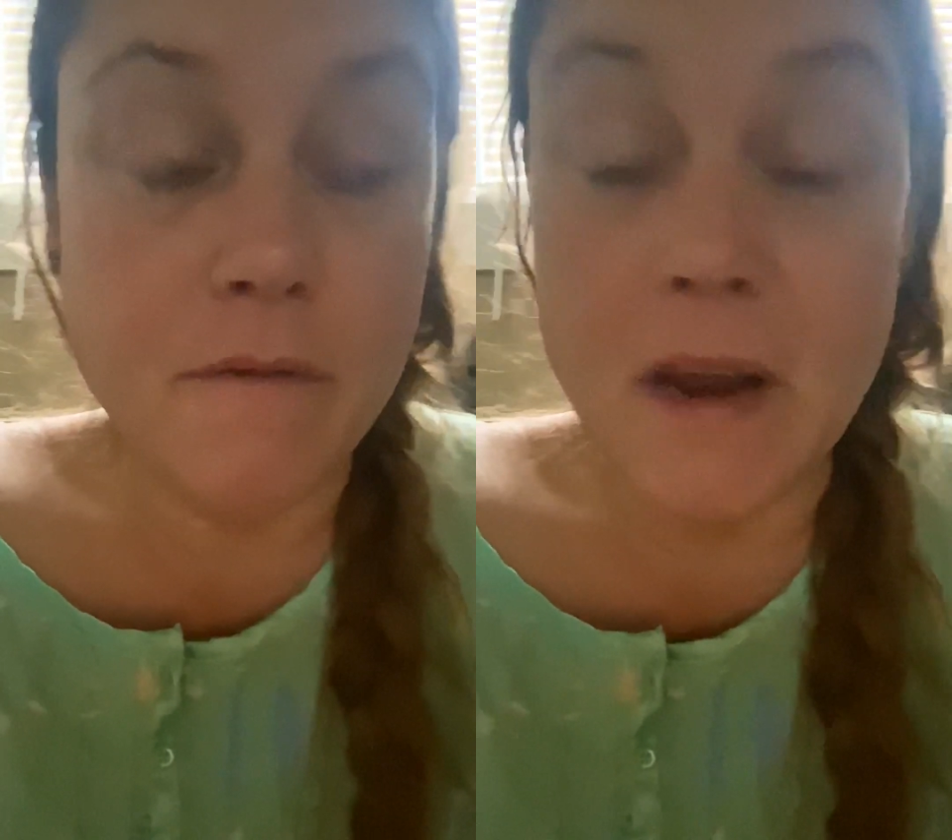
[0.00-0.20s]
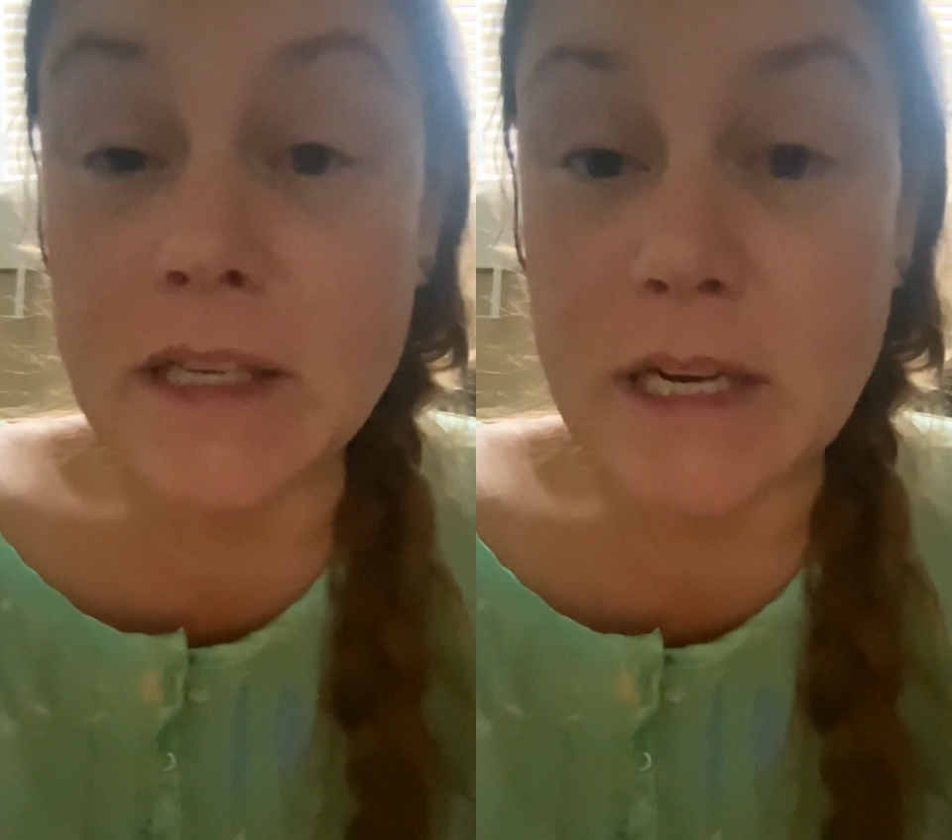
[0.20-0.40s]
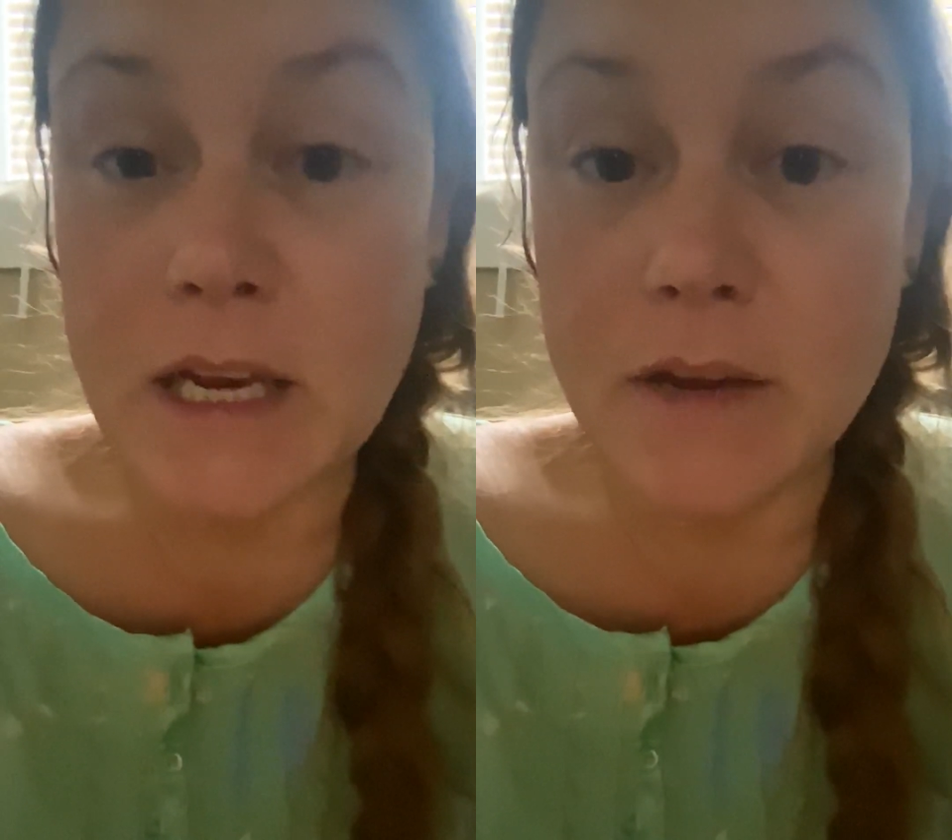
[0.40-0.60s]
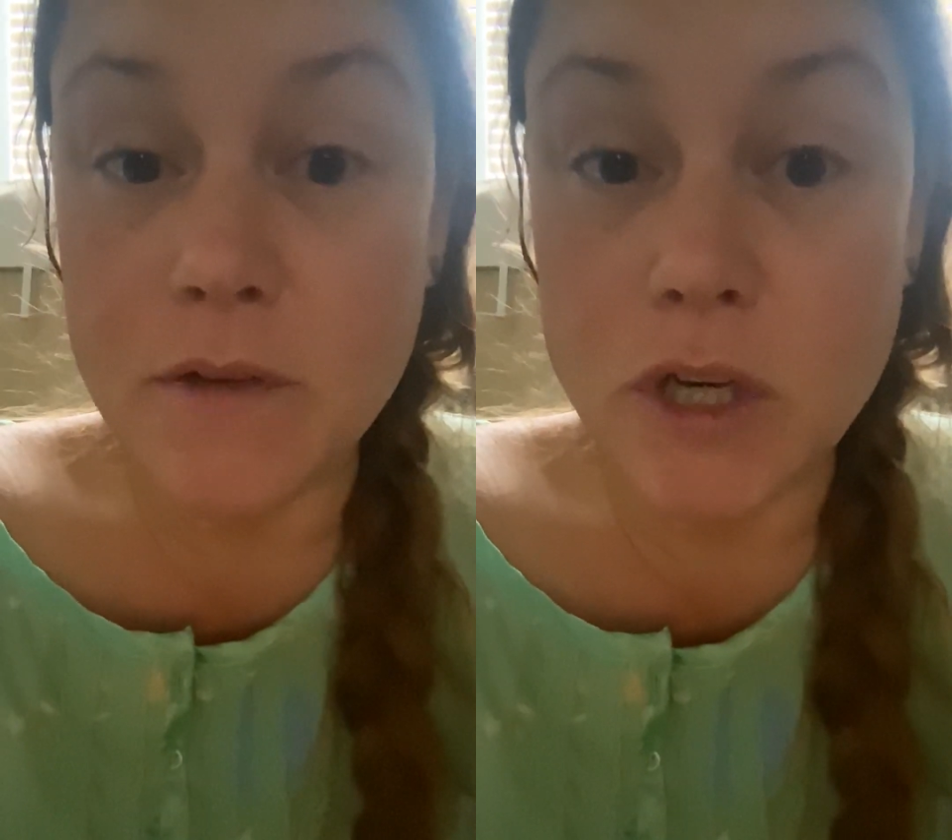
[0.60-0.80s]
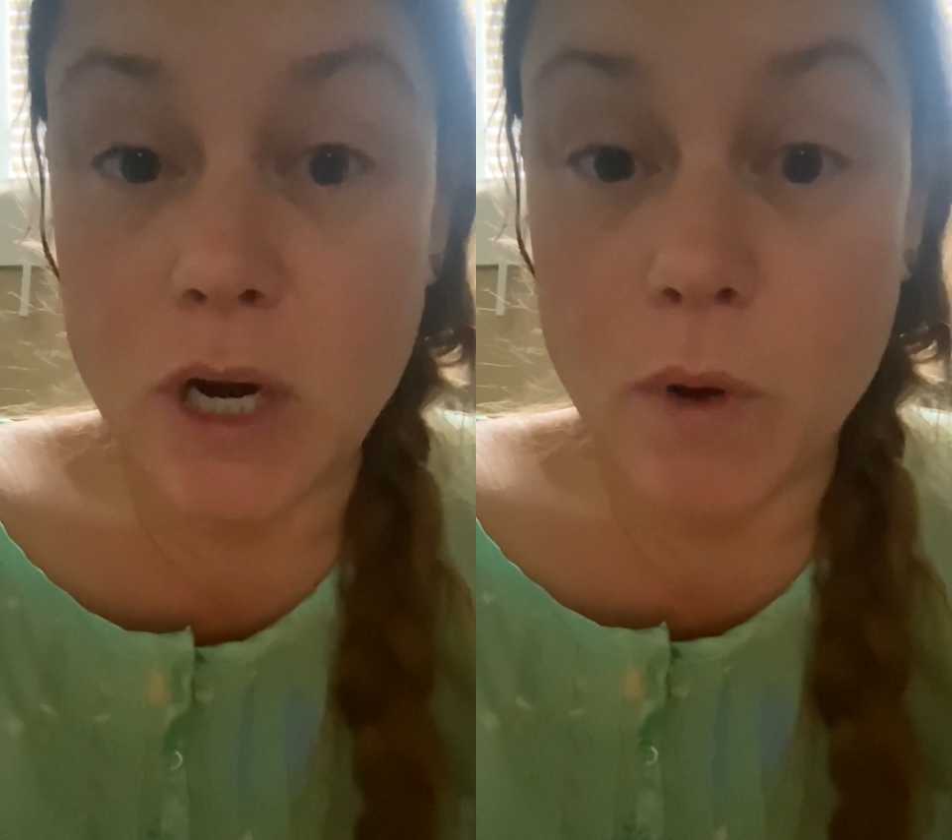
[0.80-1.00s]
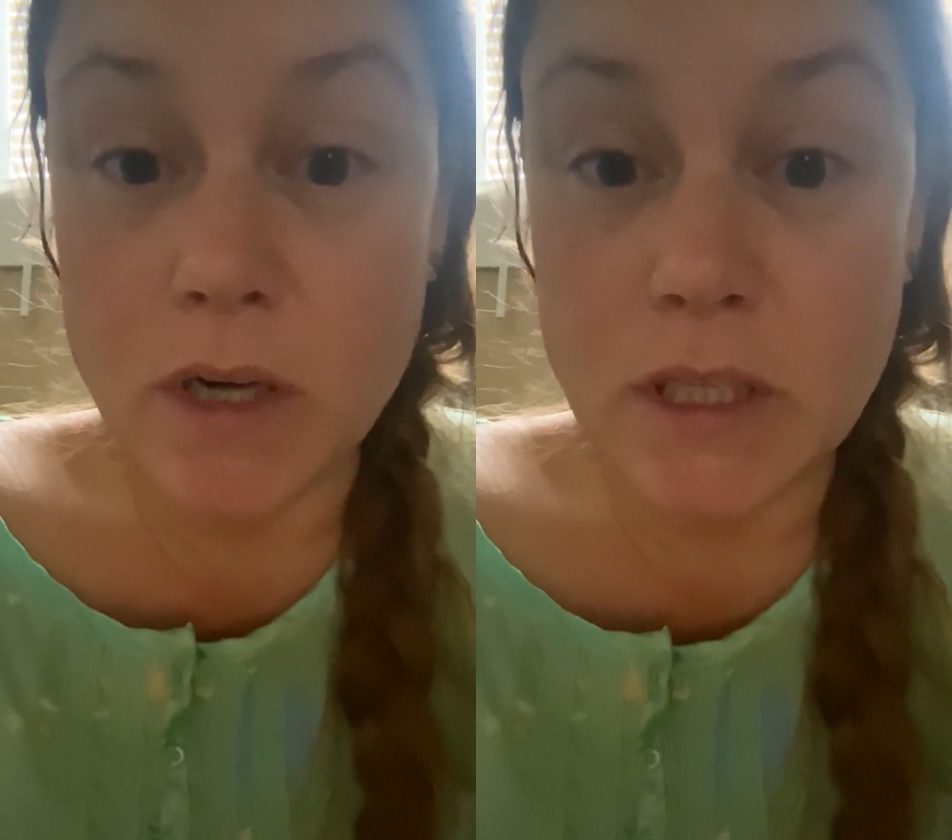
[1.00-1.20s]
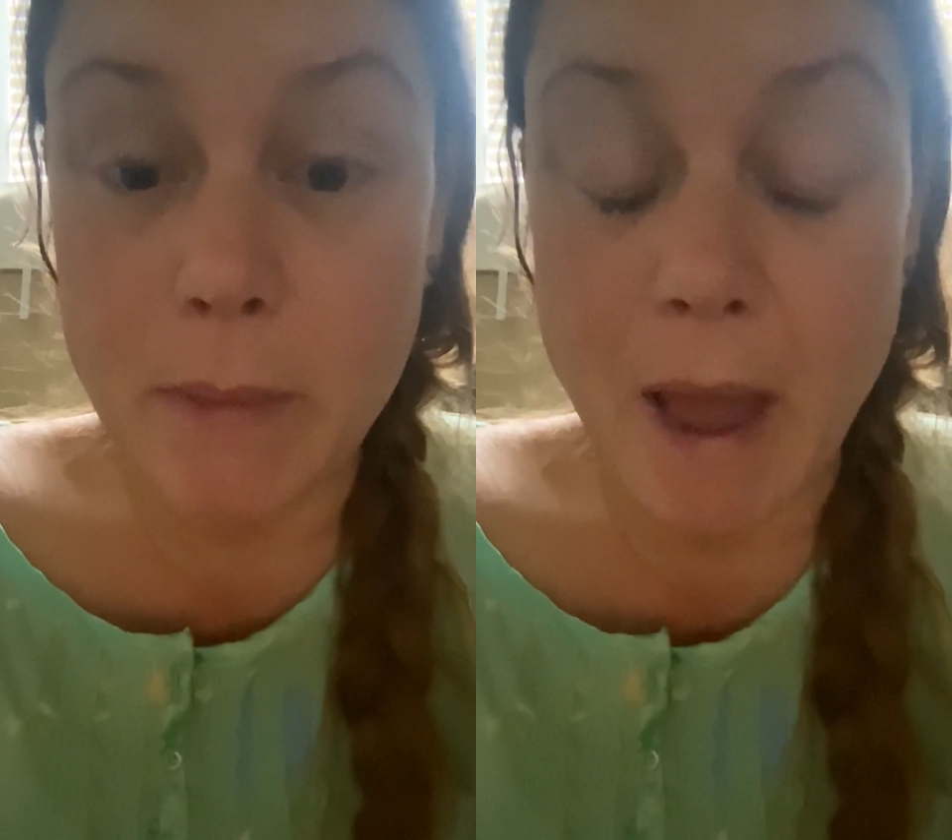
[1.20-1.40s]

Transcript: fainting, even trying to walk to the